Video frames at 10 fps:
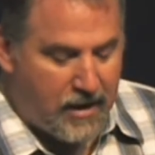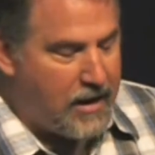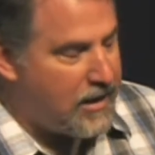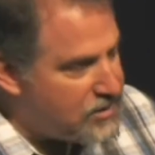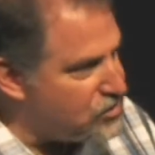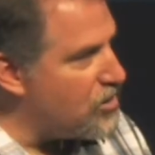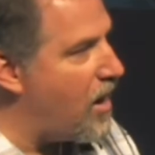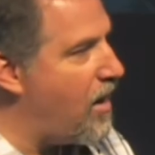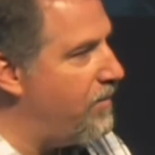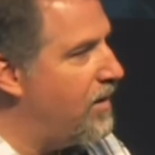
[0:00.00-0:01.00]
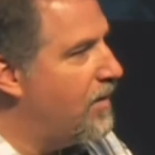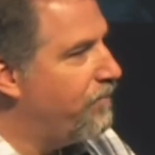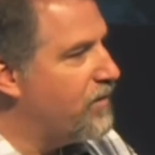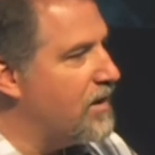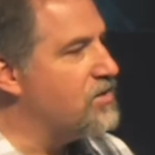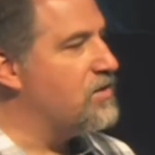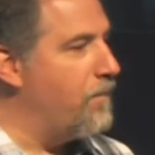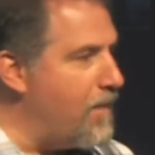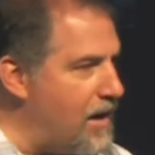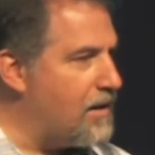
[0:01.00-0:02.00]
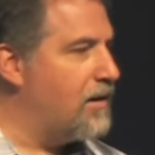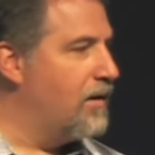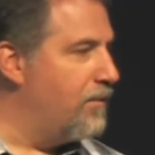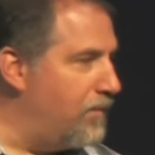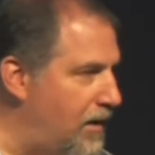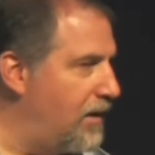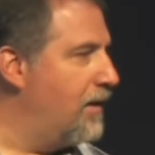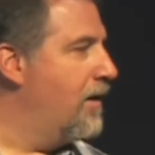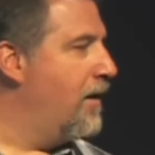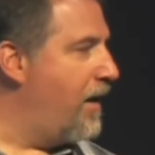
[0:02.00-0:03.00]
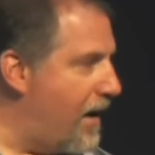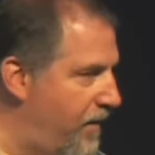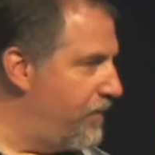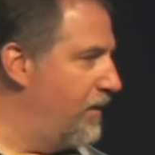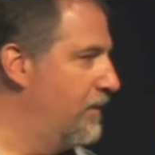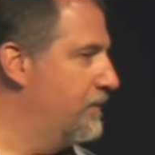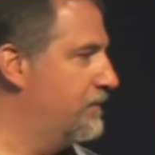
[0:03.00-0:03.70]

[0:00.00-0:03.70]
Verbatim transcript: His job is to make me happy.